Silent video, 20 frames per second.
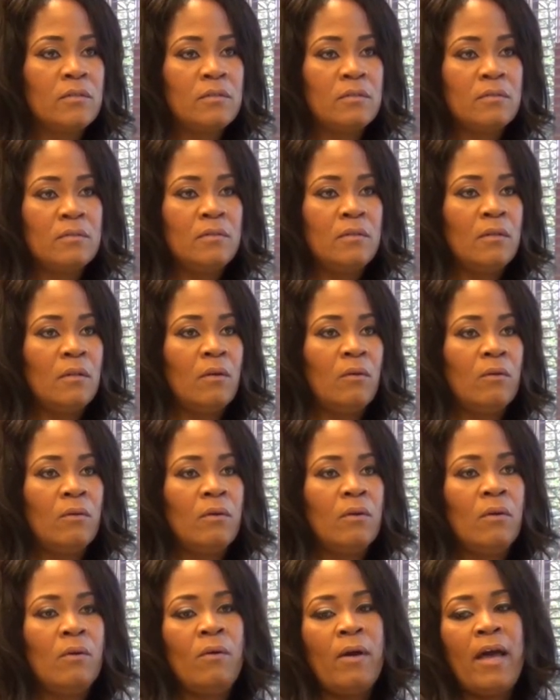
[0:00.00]
Just, you
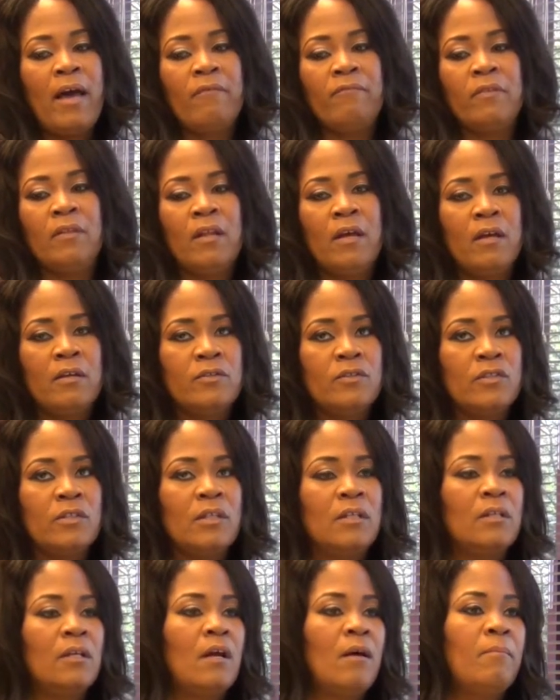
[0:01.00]
know, go have
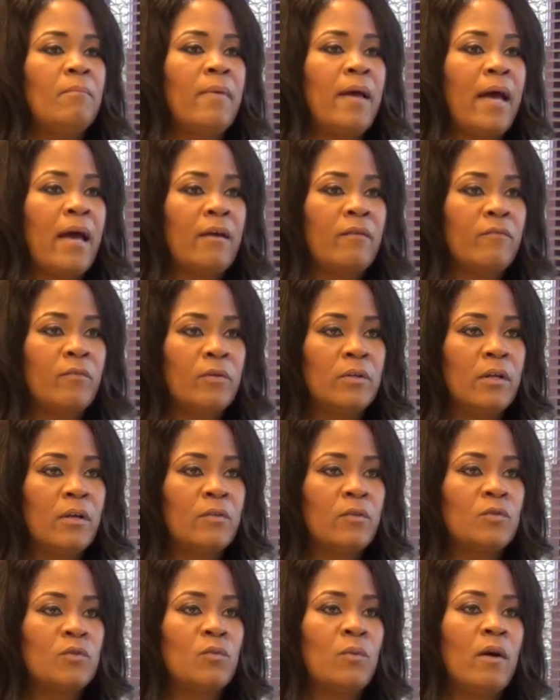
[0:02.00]
lunch and then come back
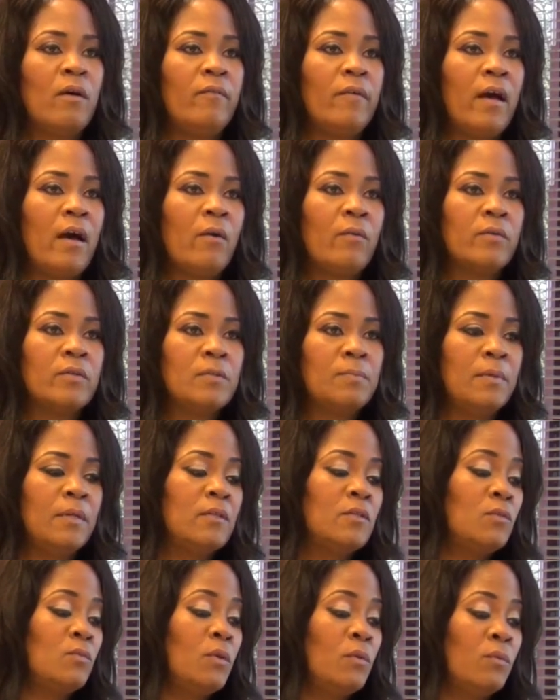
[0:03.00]
for another mm-hmm. 12
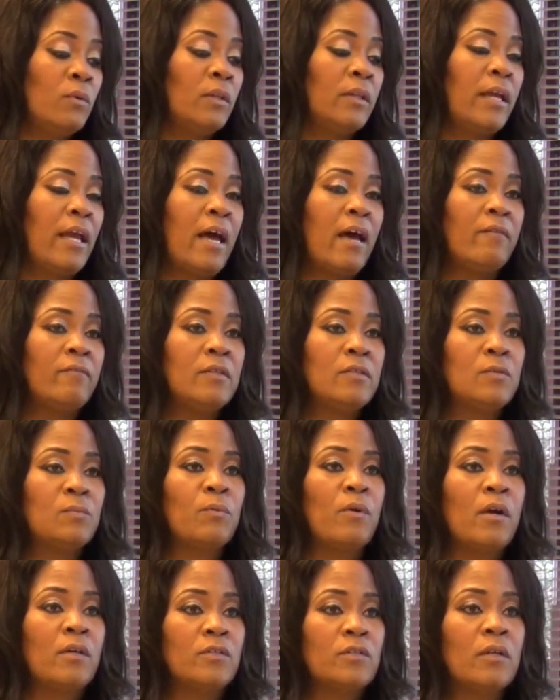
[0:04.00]
hours because we really
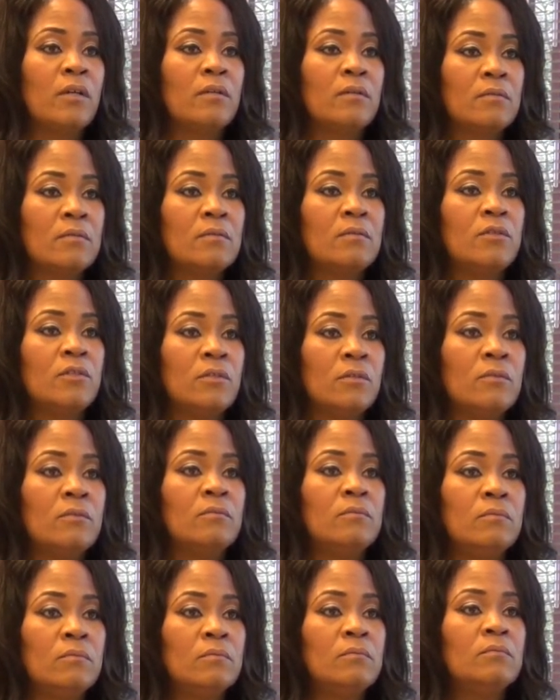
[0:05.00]
have this project to mm-hmm.
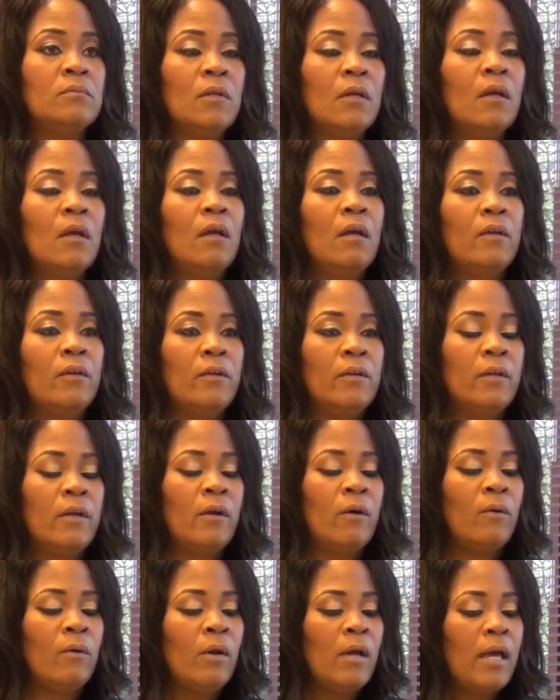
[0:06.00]
do.
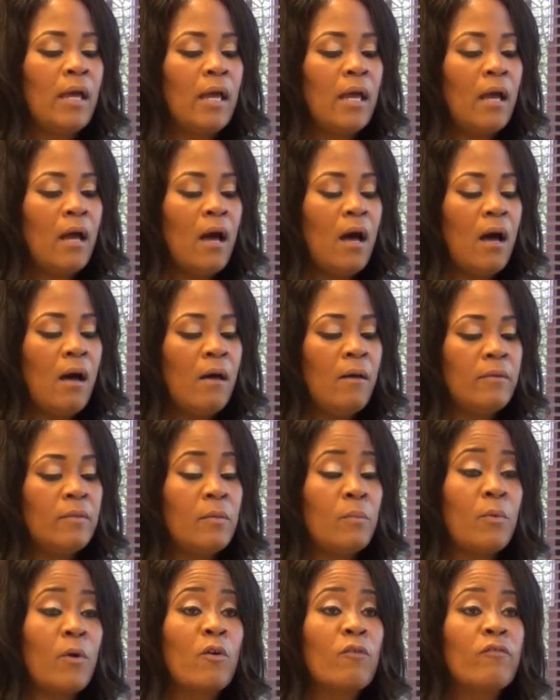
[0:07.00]
You know,
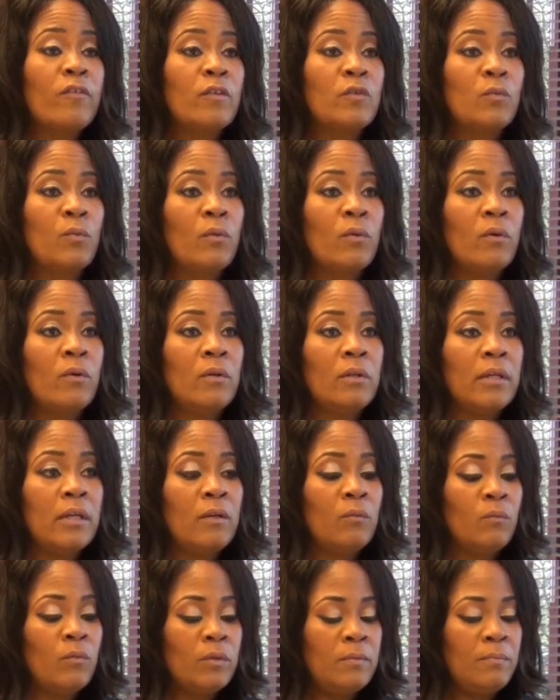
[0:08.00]
uh, in the perfect
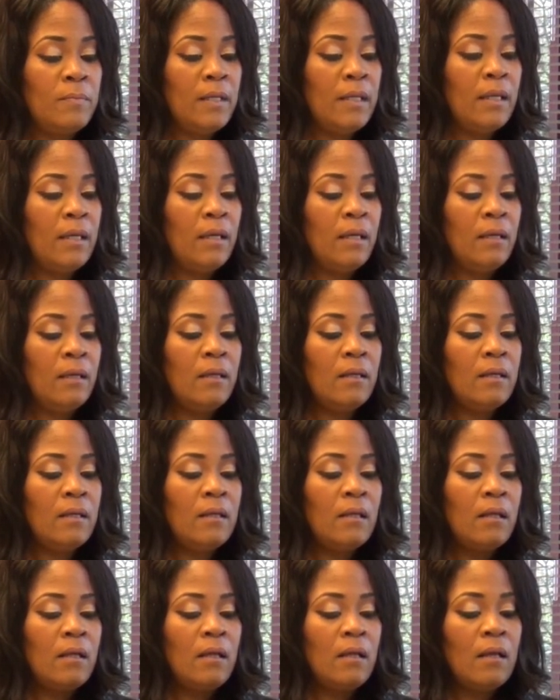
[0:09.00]
world, it would be
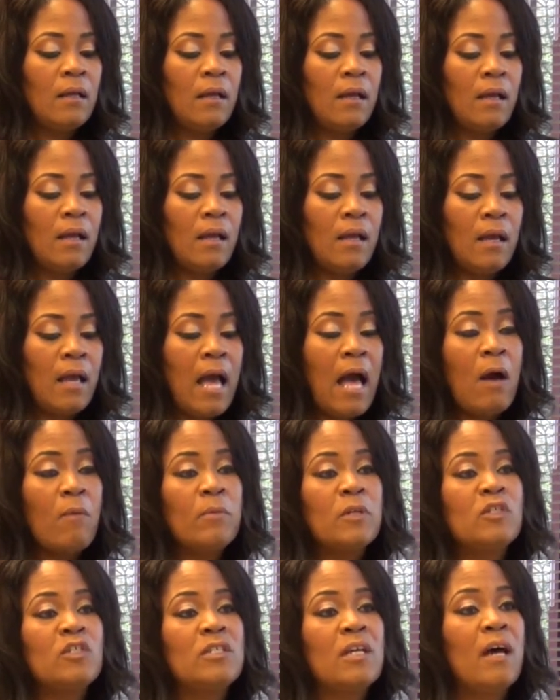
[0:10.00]

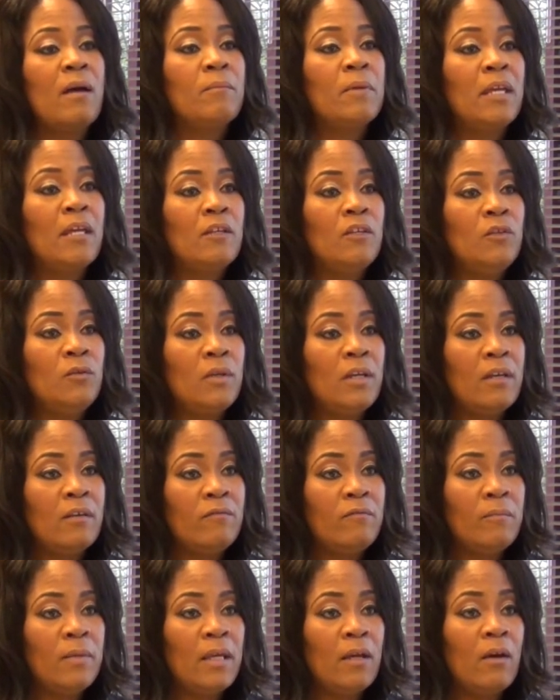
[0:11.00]
how much time can
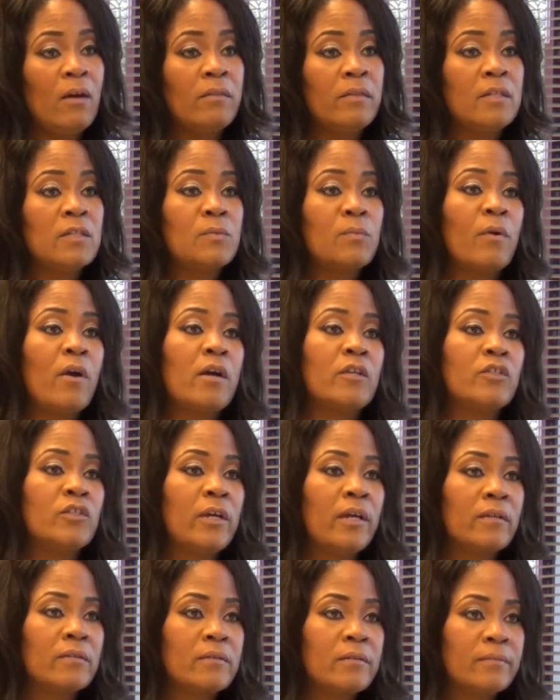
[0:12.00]
you give me on this
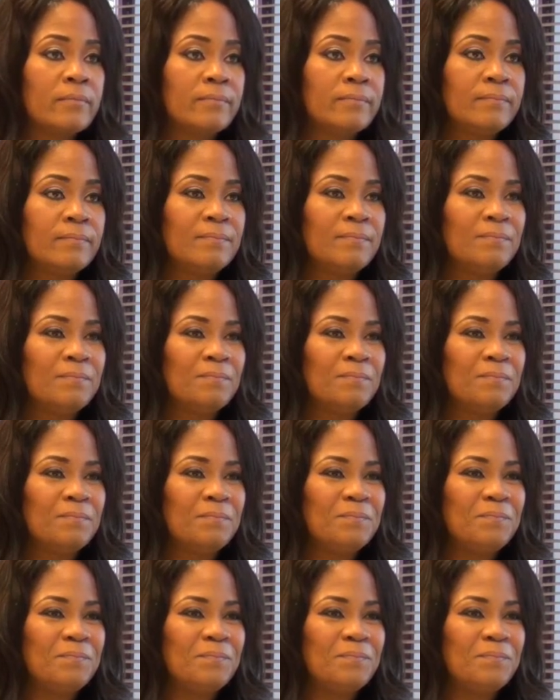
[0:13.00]
project? Mm.